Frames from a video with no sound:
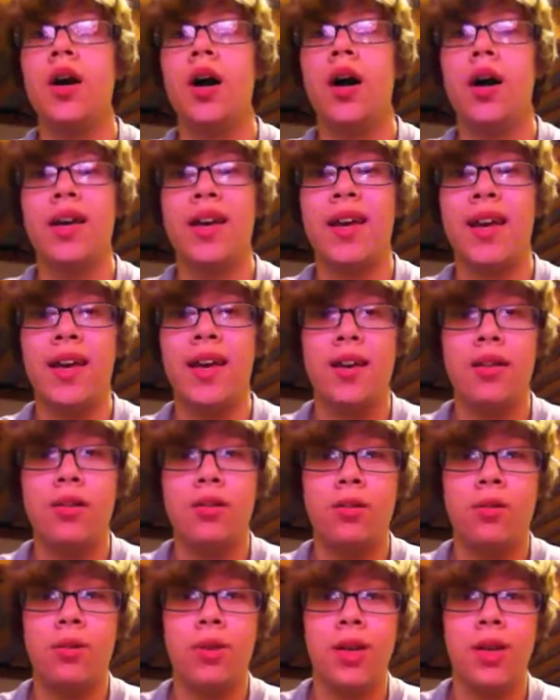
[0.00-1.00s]
I hate
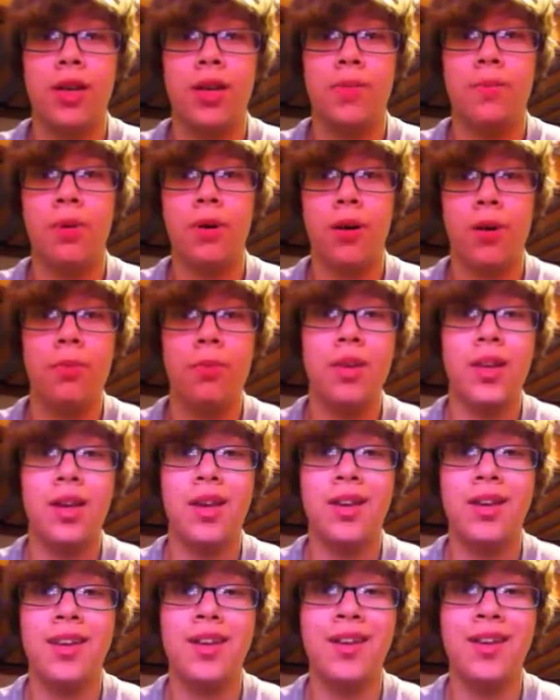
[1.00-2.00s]
going in
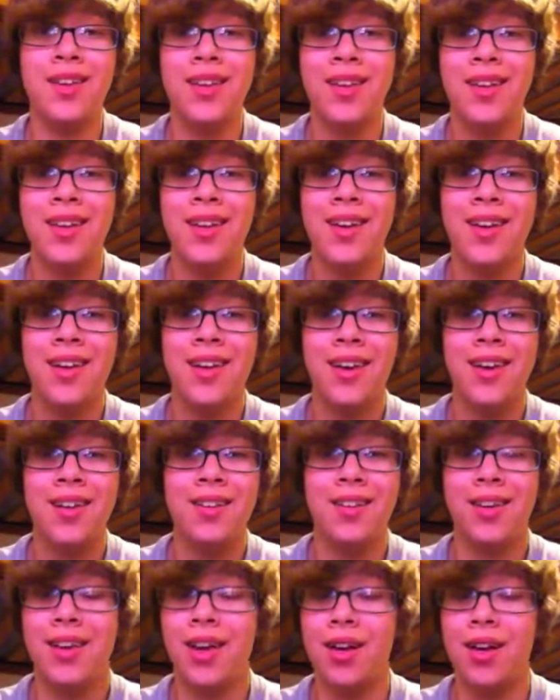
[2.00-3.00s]
public.
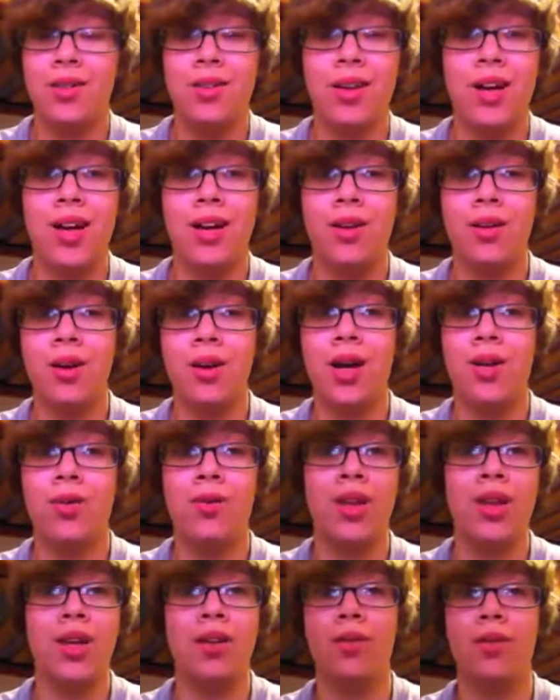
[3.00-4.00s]
Like, I
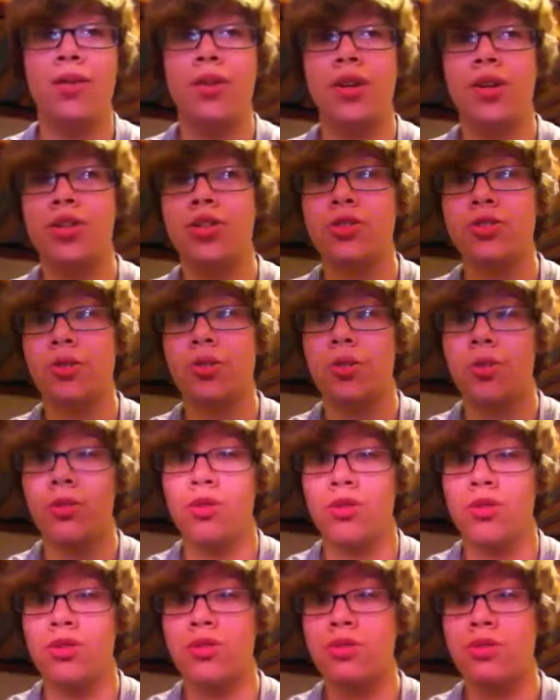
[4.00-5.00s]
don't like going to
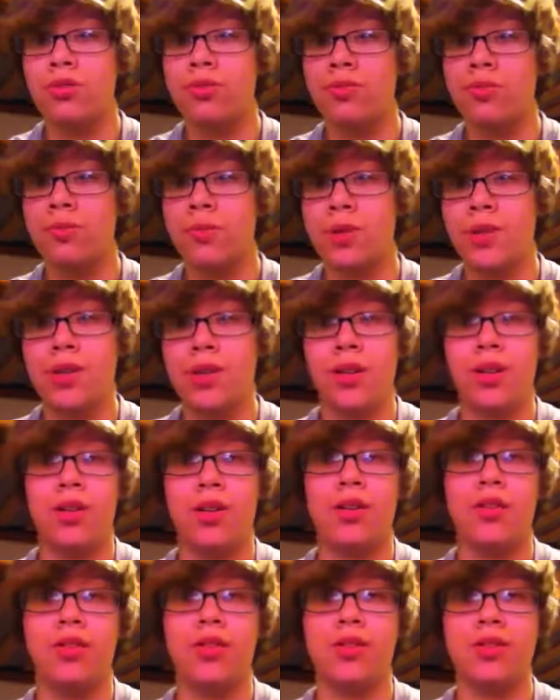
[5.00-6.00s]
stores
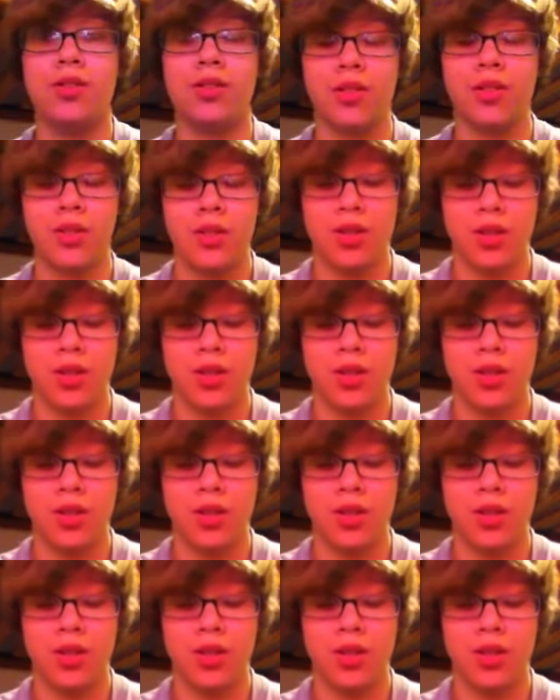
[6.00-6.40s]
because